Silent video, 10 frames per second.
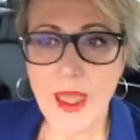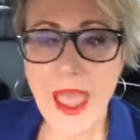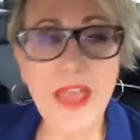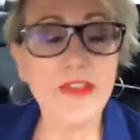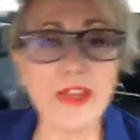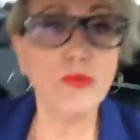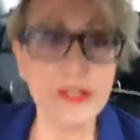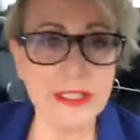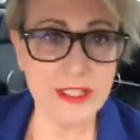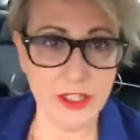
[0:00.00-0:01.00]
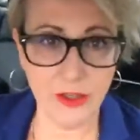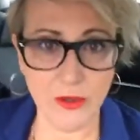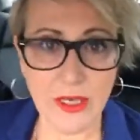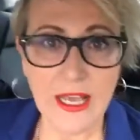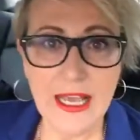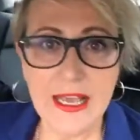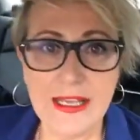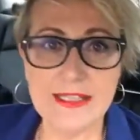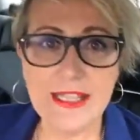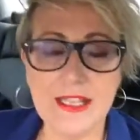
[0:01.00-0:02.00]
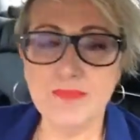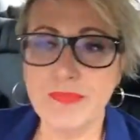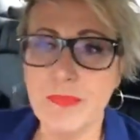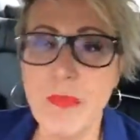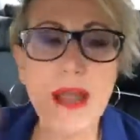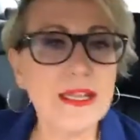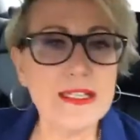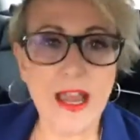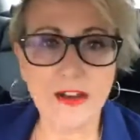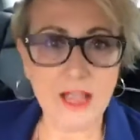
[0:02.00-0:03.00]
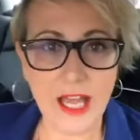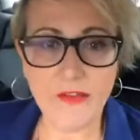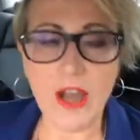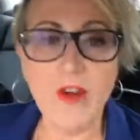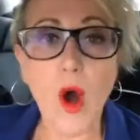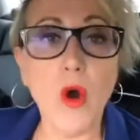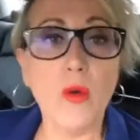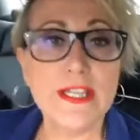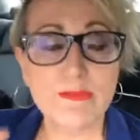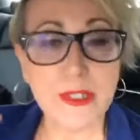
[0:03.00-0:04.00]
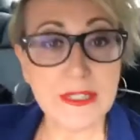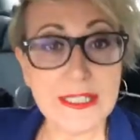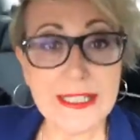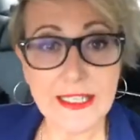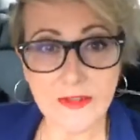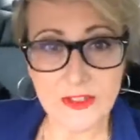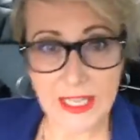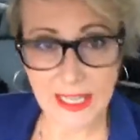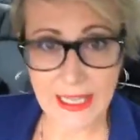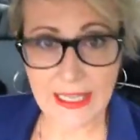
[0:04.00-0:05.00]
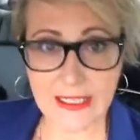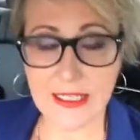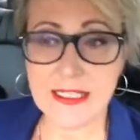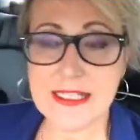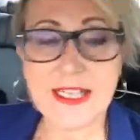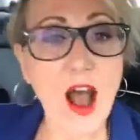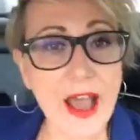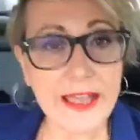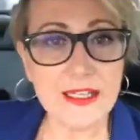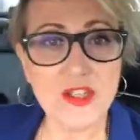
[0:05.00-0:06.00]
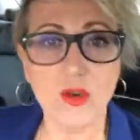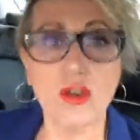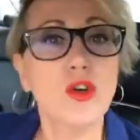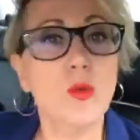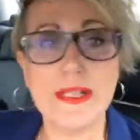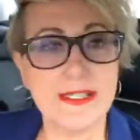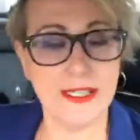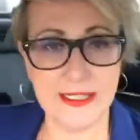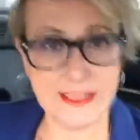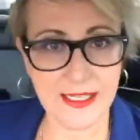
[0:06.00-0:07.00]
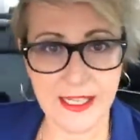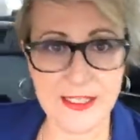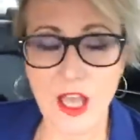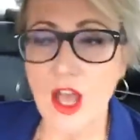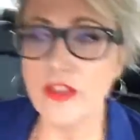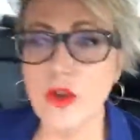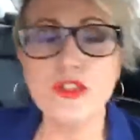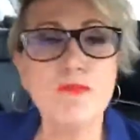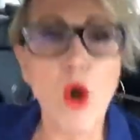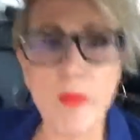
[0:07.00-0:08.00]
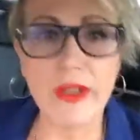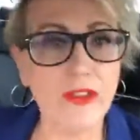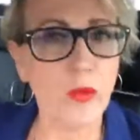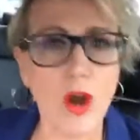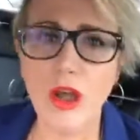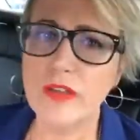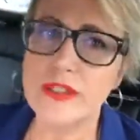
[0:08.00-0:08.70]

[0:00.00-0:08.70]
And they really do. See, my entire life, I've always believed in signs or coincidences. Those moments where all of a